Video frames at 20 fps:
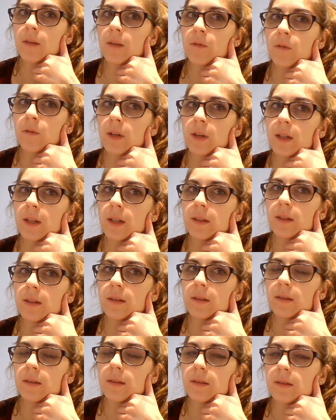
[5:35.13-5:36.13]
of what it
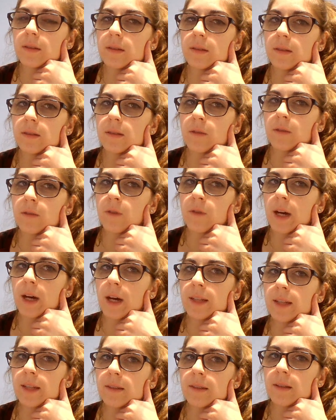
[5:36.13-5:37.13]

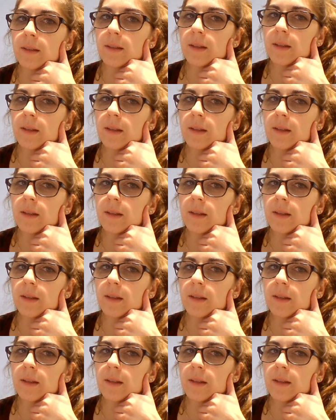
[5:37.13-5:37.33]
defined